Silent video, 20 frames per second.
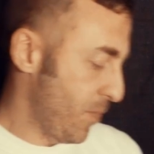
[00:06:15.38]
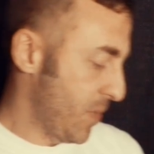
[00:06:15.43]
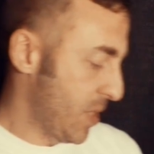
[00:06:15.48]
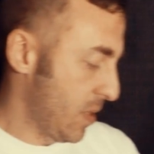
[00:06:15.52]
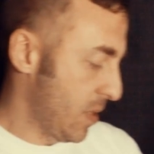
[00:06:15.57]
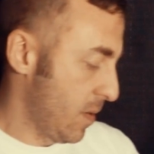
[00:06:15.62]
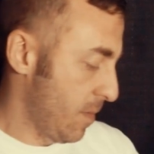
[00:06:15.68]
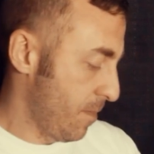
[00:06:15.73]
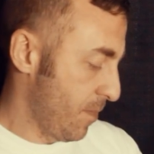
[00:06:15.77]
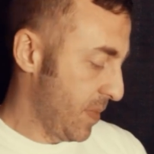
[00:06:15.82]

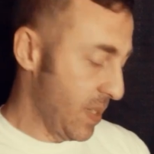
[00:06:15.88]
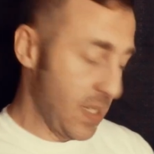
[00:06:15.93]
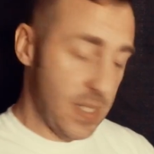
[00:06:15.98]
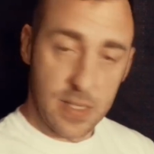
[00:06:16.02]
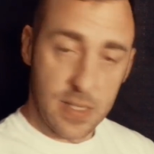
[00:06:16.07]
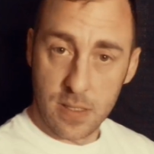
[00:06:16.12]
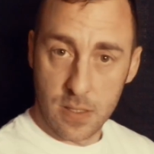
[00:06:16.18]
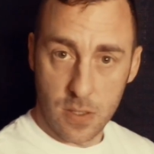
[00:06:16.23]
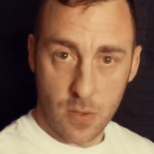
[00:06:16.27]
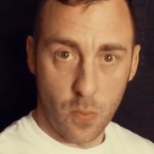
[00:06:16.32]
So
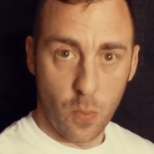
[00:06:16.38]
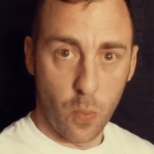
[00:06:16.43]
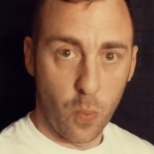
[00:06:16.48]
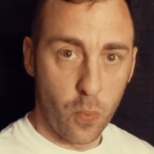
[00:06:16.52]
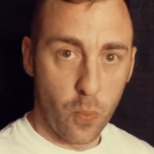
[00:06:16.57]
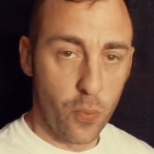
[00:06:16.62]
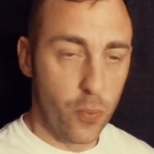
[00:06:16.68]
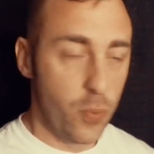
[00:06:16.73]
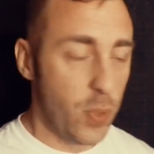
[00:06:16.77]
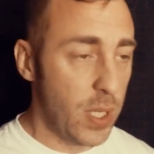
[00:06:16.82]
this is a
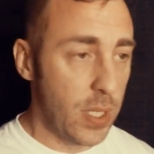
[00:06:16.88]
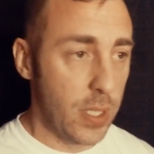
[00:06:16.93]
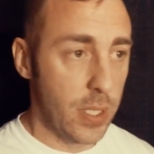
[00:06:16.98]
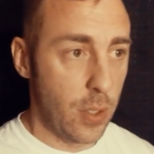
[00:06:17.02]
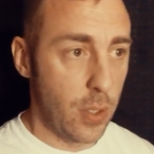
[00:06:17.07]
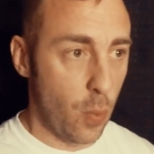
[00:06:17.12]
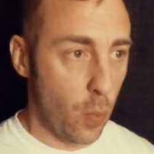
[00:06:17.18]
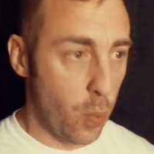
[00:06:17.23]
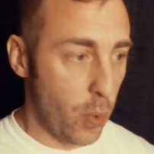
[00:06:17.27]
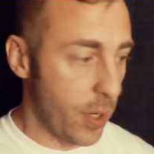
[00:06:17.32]

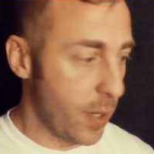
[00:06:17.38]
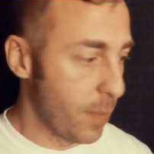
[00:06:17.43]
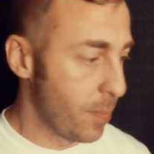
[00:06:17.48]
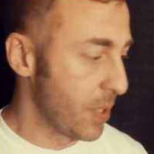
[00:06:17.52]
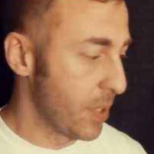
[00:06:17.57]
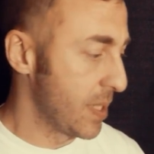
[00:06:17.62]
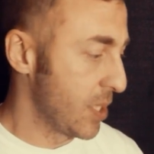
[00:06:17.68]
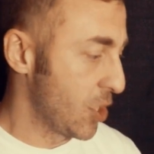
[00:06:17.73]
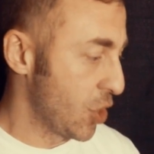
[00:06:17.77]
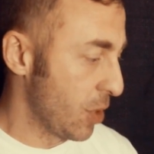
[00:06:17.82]
really weird
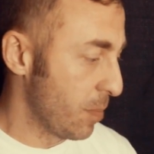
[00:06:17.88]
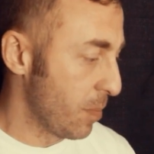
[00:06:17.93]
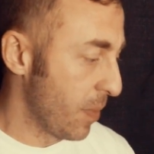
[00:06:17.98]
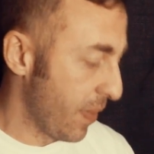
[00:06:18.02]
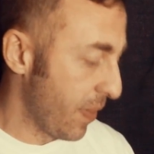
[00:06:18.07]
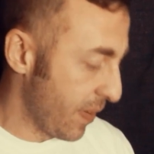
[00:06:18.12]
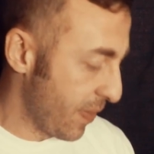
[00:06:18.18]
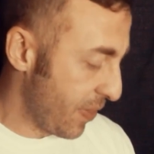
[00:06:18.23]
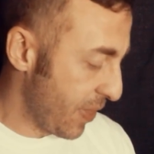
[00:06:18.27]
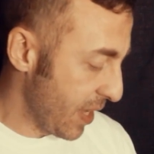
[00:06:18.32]
position,
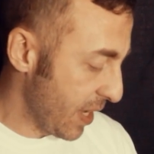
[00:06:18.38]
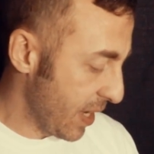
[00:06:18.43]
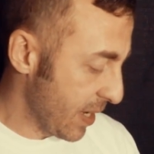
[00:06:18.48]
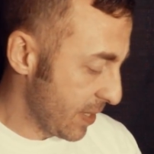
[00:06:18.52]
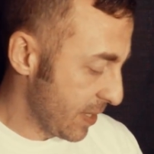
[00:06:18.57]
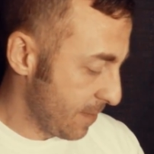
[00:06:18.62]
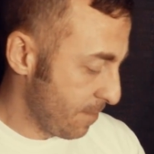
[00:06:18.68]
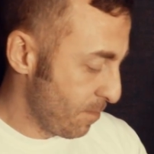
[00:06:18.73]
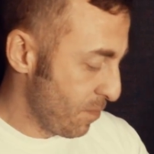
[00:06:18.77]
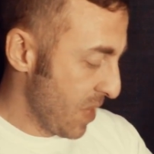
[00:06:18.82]
but the thing
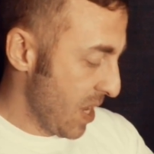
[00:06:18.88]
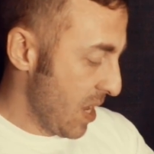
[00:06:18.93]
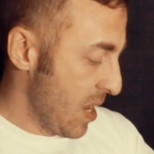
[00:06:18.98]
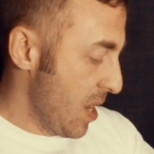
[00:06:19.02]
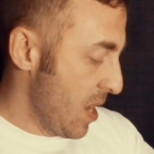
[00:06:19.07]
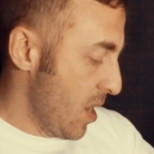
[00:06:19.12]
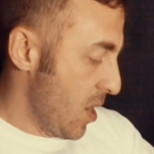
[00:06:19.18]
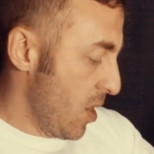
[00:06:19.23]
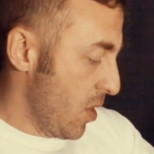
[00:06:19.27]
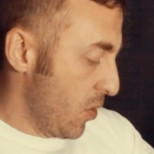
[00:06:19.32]
is,
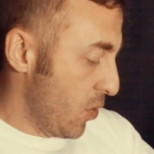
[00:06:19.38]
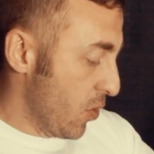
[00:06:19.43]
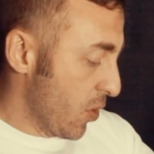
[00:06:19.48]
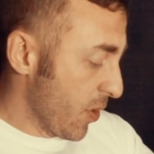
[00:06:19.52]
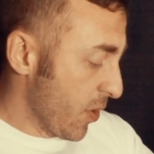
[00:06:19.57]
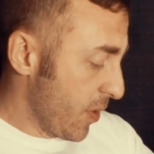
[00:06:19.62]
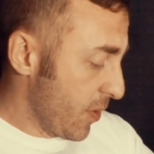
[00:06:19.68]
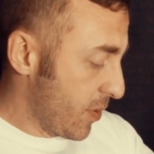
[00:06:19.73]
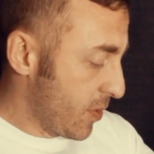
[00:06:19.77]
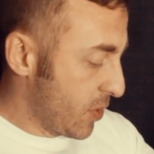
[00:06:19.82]
you're
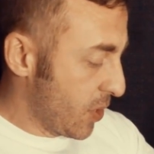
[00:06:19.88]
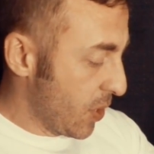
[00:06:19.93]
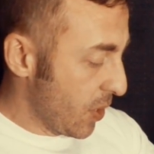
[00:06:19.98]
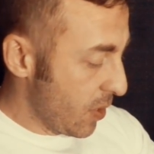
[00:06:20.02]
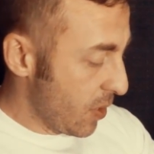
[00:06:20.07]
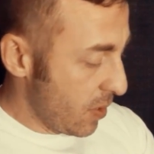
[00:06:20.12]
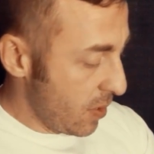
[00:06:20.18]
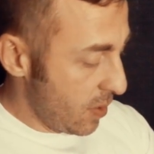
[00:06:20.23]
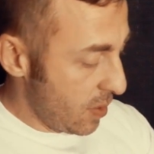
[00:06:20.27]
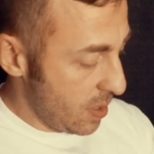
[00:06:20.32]
gonna
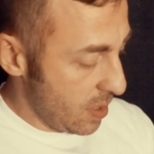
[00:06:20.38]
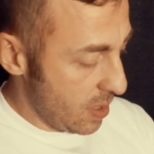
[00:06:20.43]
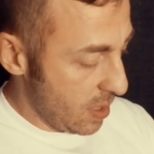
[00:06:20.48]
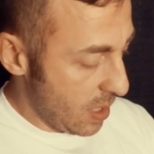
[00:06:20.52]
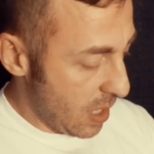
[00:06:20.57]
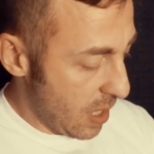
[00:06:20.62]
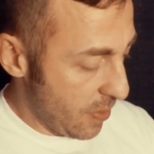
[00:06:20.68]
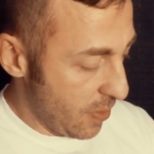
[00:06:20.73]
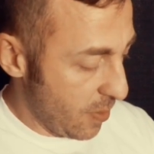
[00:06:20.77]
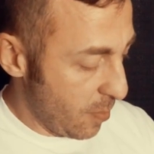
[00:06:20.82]
turn
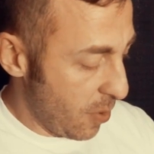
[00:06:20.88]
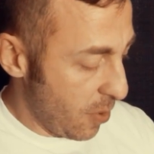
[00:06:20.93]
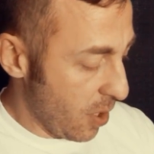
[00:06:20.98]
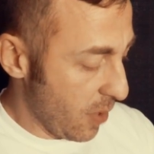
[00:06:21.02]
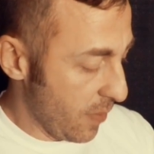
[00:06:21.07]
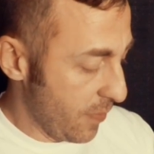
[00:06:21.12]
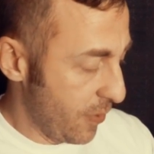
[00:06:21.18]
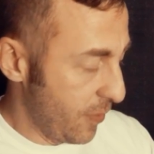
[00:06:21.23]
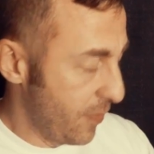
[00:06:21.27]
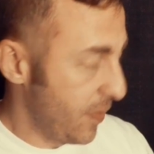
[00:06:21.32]
on the
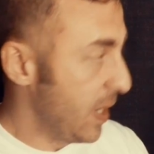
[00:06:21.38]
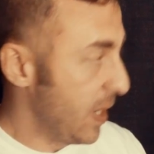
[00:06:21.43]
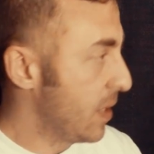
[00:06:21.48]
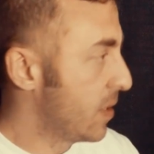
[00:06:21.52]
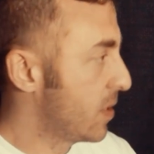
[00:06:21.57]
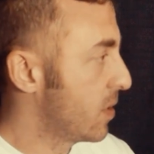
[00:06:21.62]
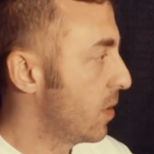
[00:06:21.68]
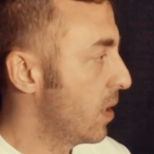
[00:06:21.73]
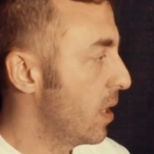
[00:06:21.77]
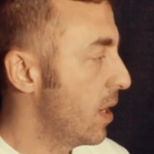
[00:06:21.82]
ball of your feet.
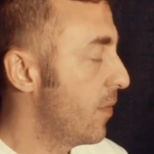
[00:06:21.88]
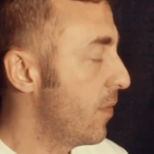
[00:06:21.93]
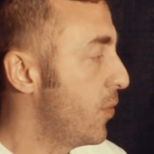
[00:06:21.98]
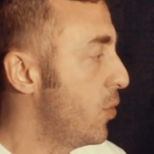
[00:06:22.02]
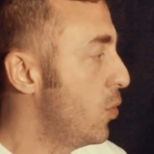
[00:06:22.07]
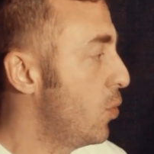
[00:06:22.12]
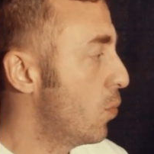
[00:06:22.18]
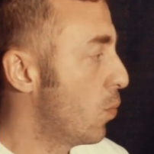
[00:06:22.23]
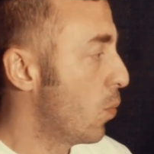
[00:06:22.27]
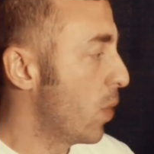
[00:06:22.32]
So
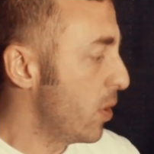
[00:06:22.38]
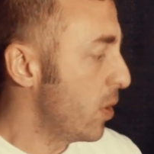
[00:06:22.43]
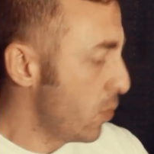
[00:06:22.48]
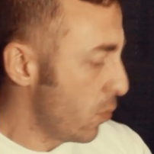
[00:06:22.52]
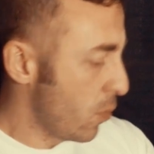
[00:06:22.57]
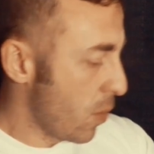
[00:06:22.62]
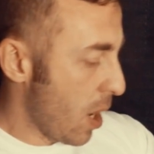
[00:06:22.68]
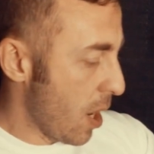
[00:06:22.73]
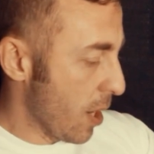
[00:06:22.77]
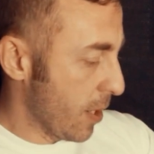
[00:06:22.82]
when
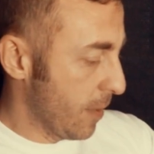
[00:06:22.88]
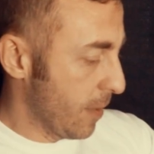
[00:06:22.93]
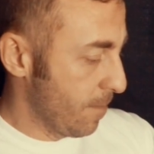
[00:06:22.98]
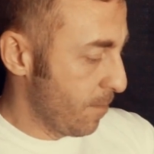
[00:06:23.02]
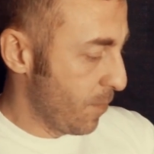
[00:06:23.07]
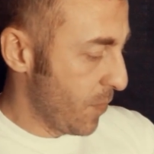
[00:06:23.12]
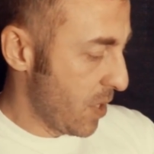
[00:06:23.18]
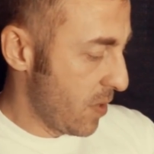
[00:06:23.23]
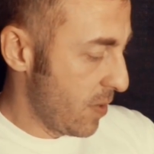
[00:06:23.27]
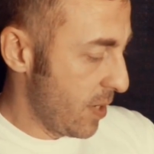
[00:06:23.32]
you rock,
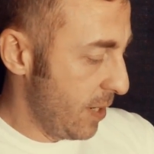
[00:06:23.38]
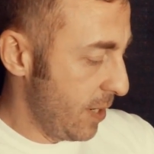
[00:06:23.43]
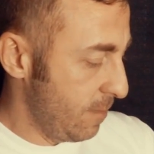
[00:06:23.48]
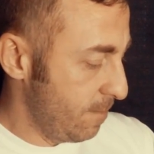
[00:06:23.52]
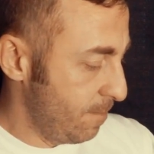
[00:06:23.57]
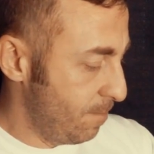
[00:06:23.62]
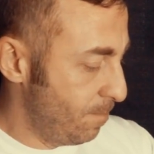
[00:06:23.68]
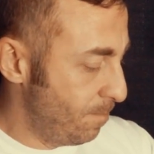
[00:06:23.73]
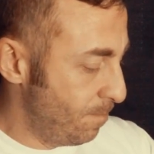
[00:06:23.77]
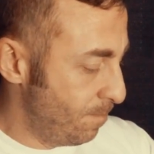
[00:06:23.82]
all right,
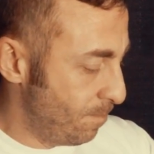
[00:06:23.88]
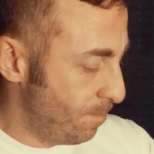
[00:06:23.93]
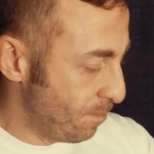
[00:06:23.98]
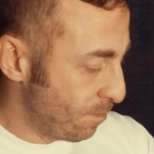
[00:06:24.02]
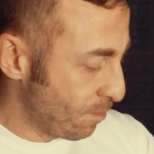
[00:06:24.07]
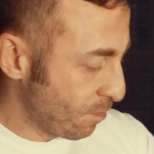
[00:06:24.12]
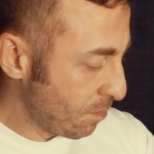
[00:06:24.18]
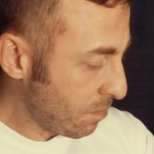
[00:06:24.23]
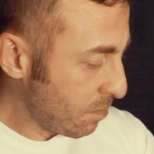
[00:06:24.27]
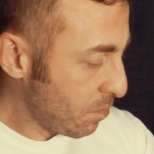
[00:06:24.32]

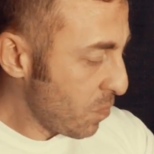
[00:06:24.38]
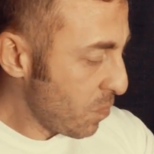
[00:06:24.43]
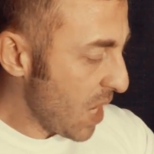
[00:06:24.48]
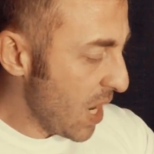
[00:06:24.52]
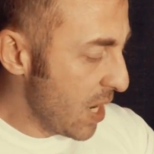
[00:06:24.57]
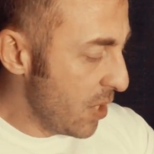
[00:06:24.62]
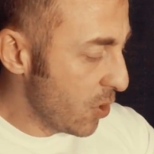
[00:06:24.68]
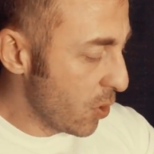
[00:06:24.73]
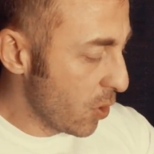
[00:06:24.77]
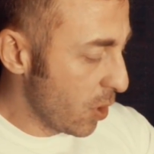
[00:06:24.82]

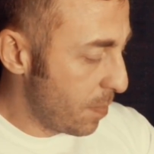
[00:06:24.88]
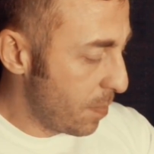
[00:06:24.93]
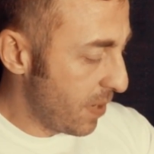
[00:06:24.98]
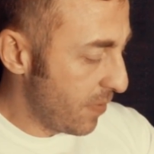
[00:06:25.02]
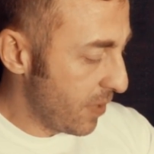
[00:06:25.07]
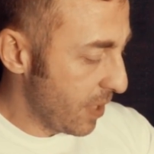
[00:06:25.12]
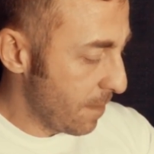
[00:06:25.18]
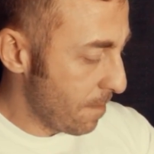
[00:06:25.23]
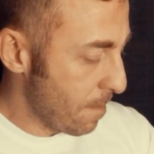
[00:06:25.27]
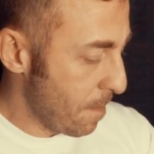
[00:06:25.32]
and you go to
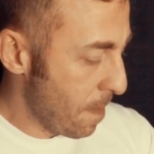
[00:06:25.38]
pivot,